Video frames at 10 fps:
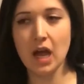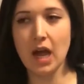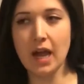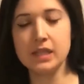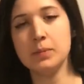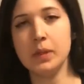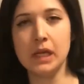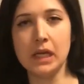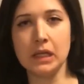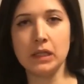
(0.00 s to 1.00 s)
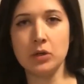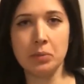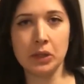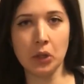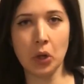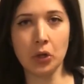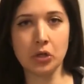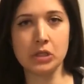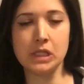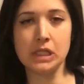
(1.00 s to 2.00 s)
I had to put it in a little bit
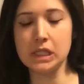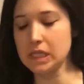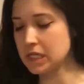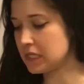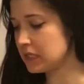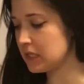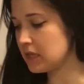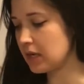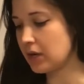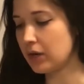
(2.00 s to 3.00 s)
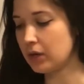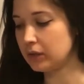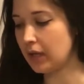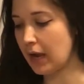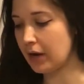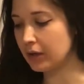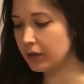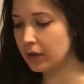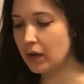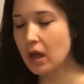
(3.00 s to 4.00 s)
longer since it is a thicker
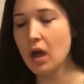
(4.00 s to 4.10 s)
layer.